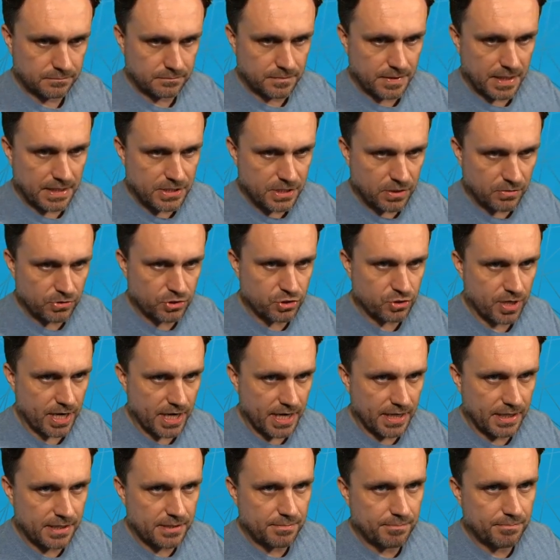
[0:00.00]
They don't
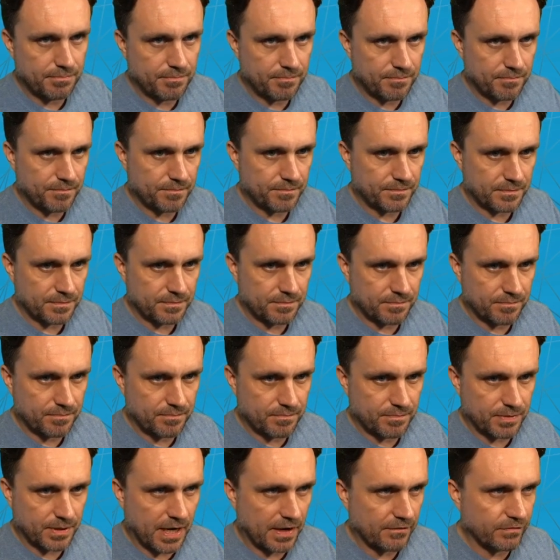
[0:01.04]
trade.
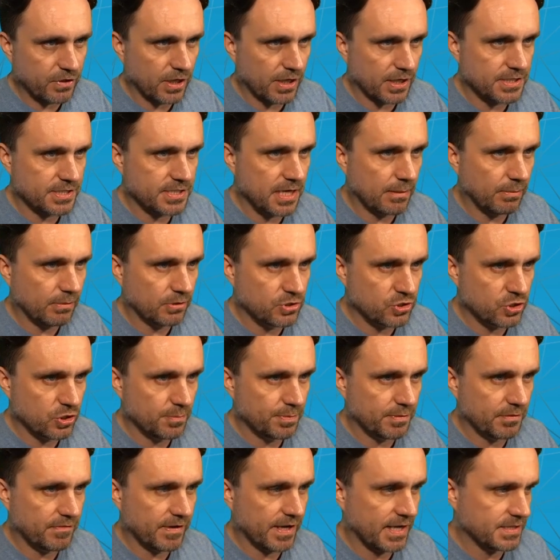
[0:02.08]
But I've got a double troop
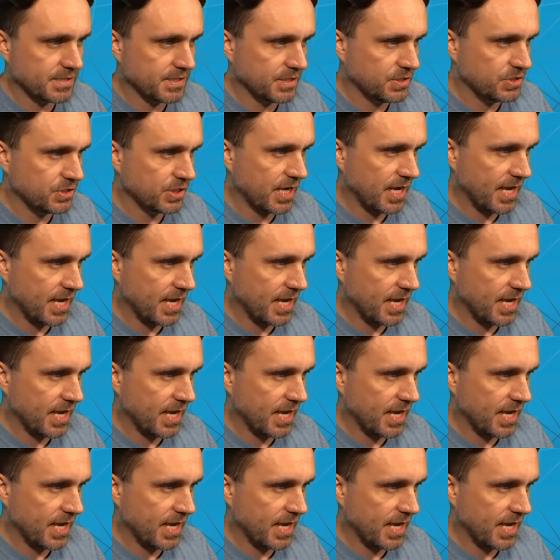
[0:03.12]
advantage,